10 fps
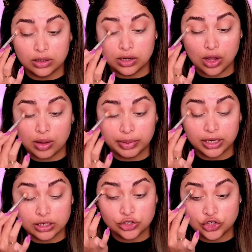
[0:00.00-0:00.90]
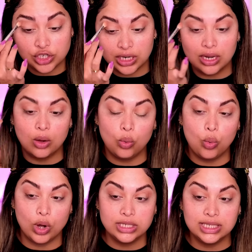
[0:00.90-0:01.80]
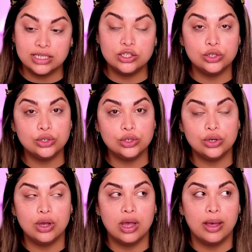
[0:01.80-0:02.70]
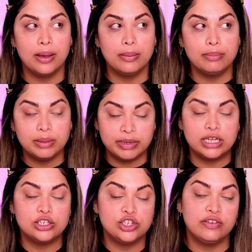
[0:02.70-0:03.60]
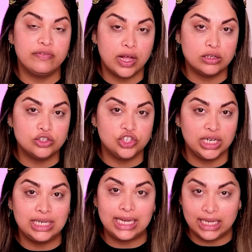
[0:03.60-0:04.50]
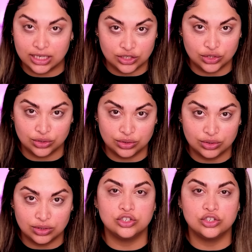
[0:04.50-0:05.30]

Not because she wanted to, but because she felt she needed to.